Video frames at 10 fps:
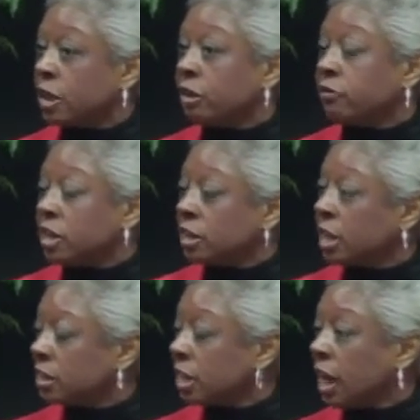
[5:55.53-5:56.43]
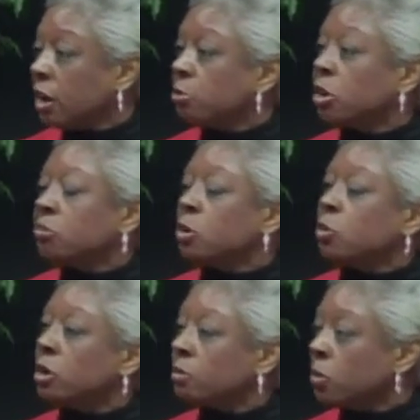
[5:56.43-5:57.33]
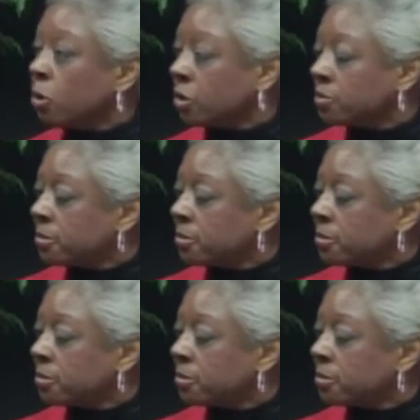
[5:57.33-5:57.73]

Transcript: They've done it at the library, but we're more